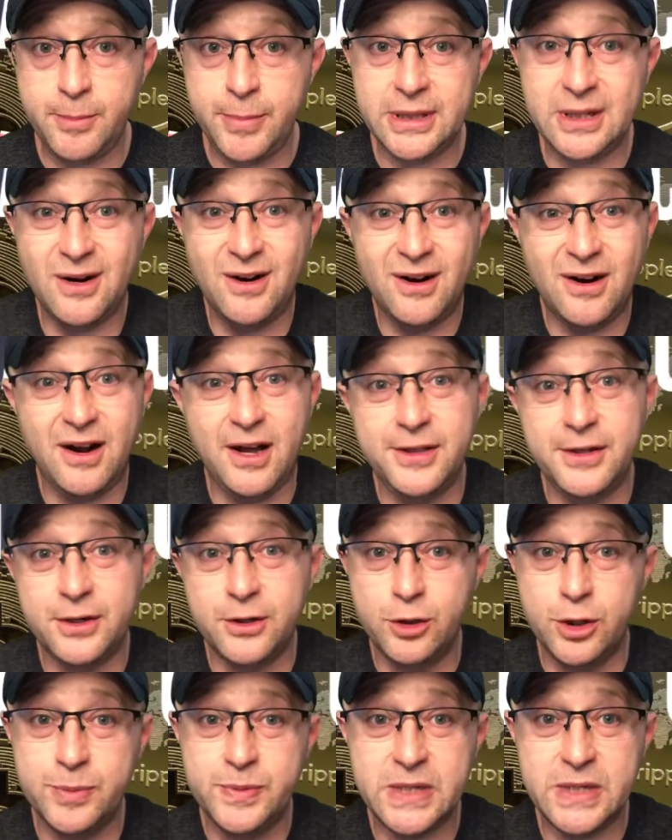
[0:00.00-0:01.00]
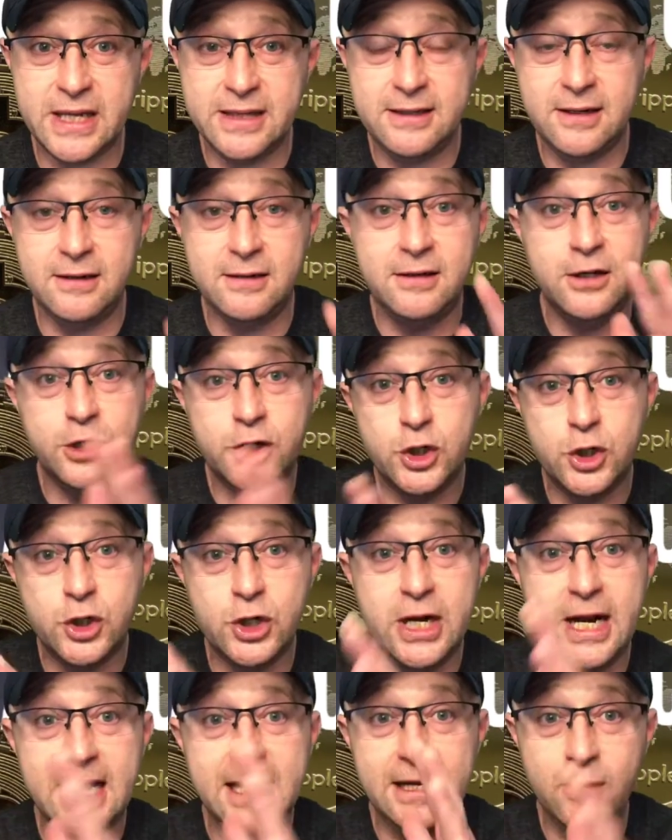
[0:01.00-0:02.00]
But there are other groups out there that are
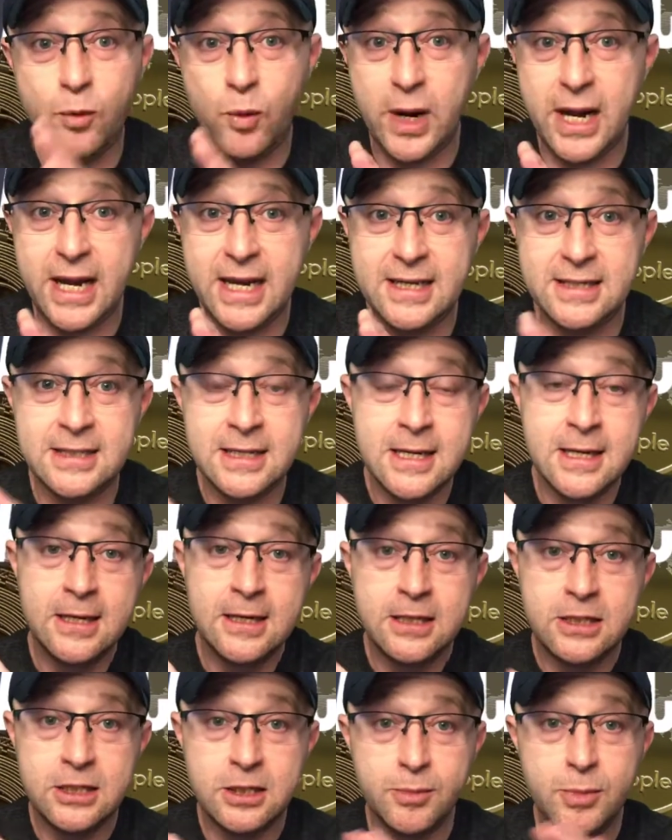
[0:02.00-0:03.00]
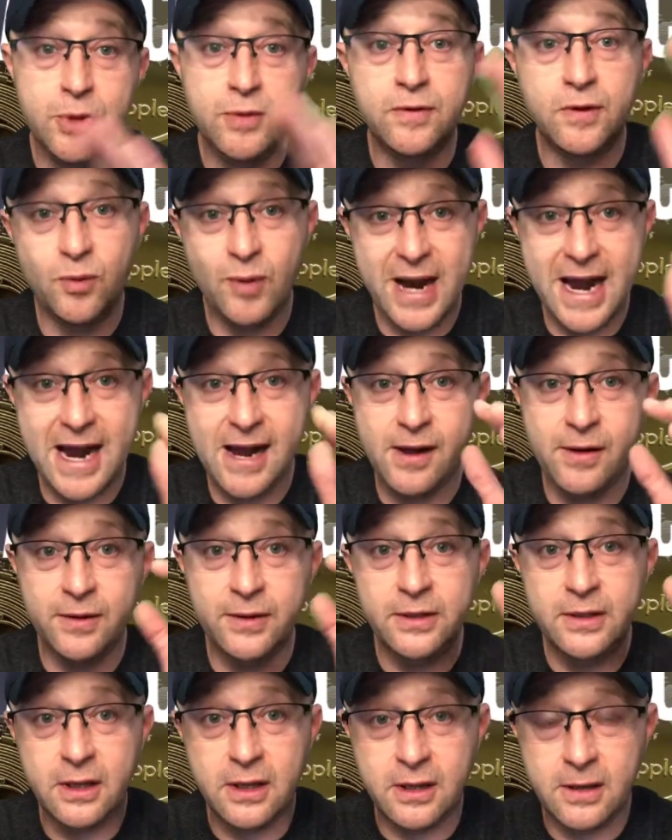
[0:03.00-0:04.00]
creating ways to move
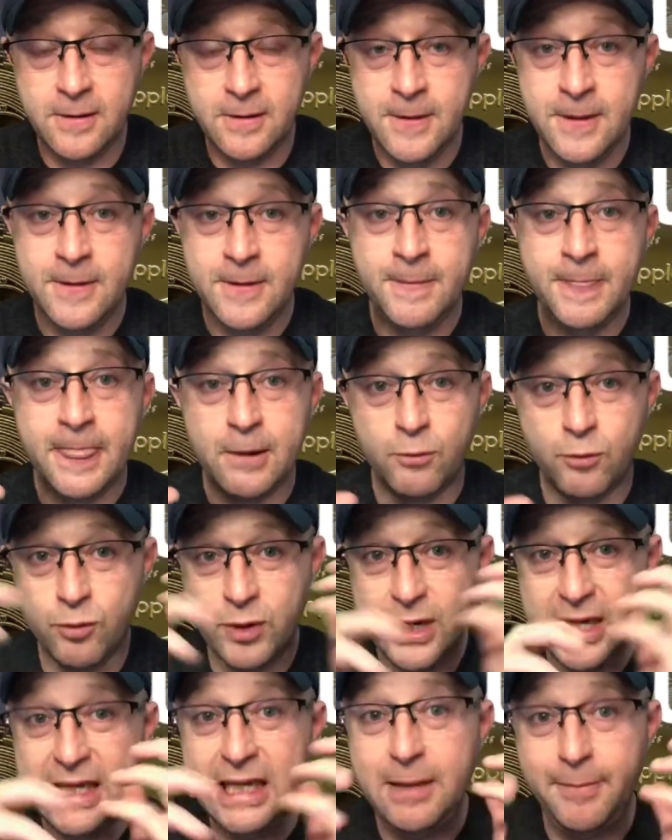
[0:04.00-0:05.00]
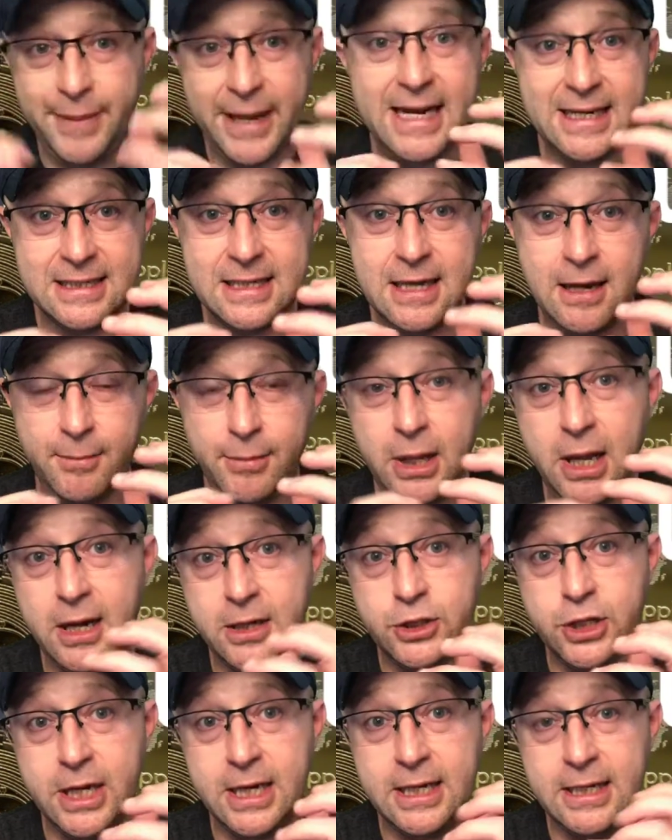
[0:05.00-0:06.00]
around the really packed out
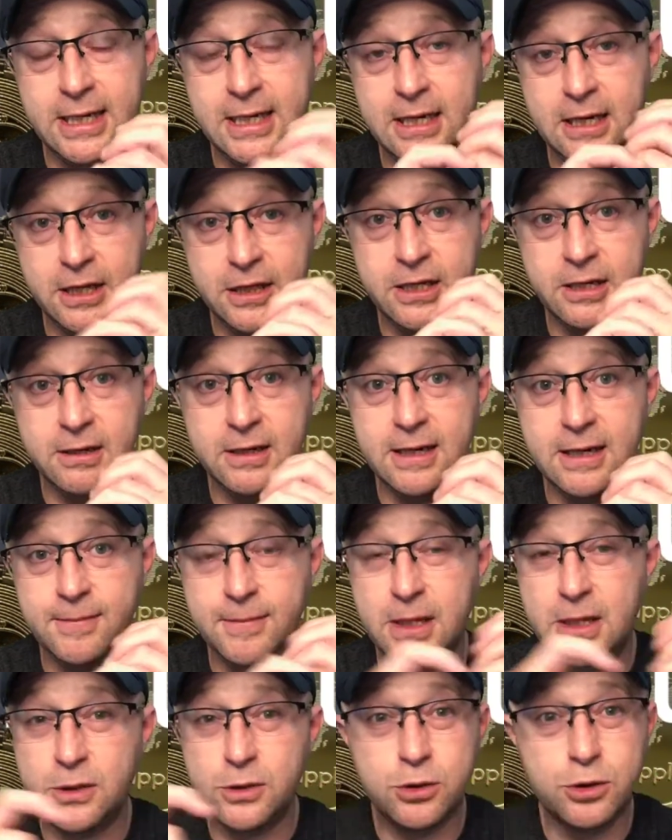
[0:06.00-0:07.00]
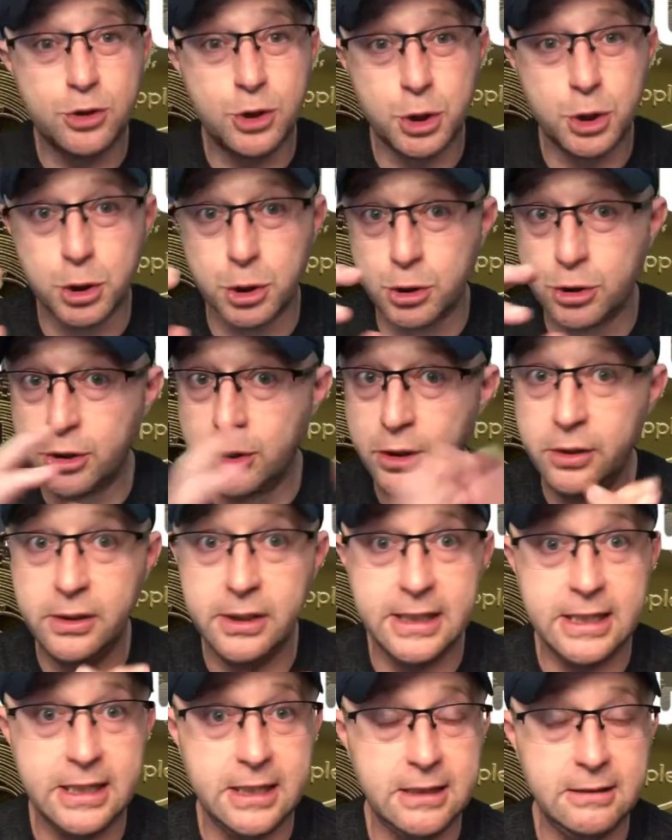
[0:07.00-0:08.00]
blockchain in Ethereum that's
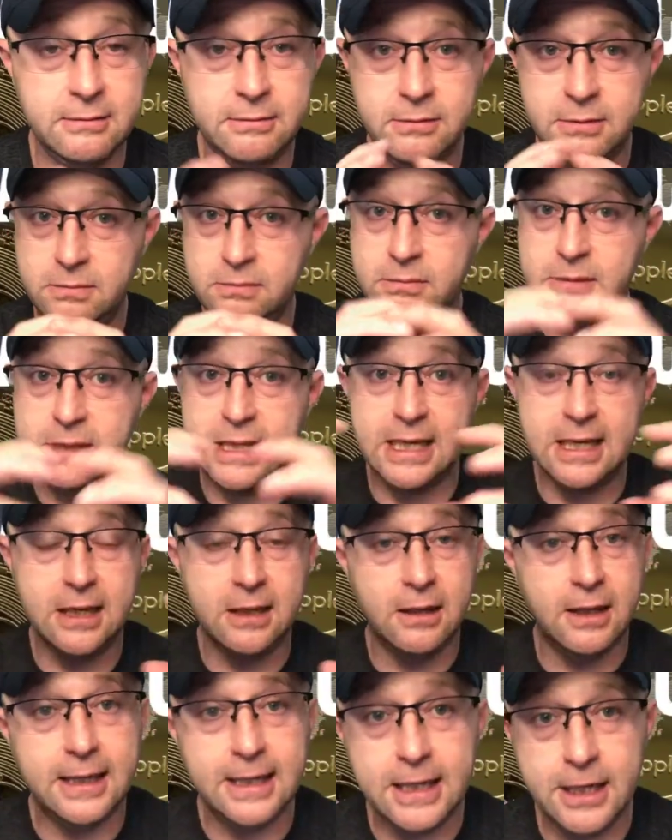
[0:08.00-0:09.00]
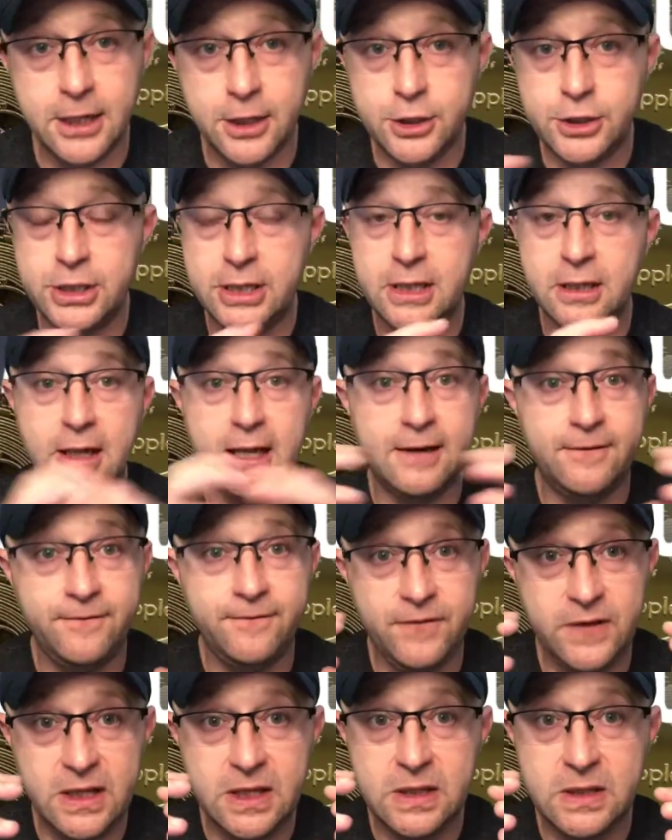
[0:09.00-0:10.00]
truly taking a lot of energy and a lot of
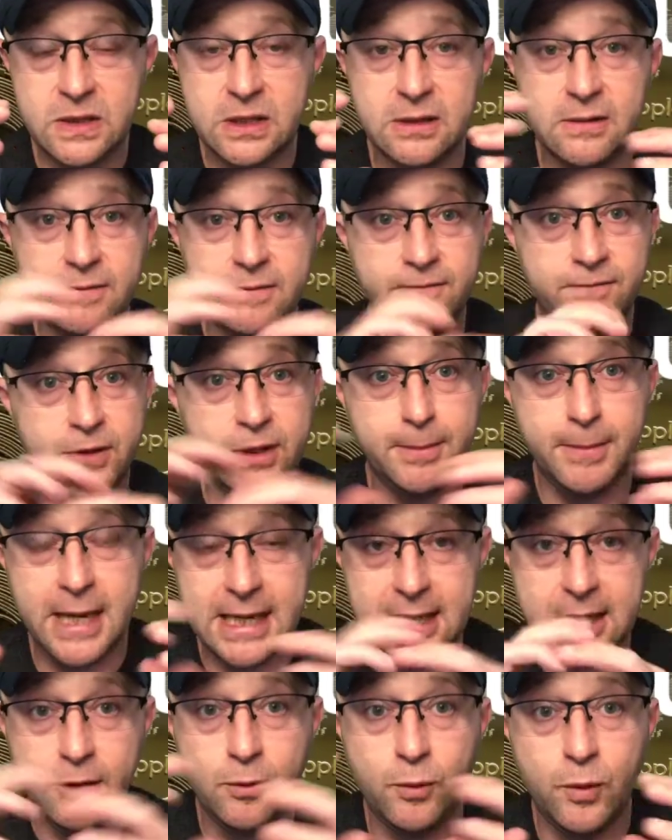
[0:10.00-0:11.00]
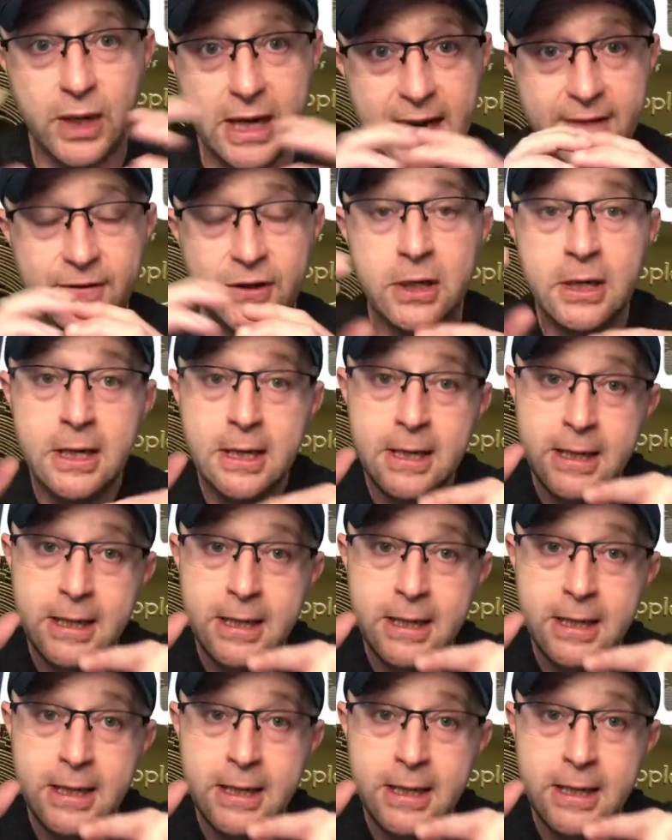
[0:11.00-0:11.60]
fees and for the mining and whatever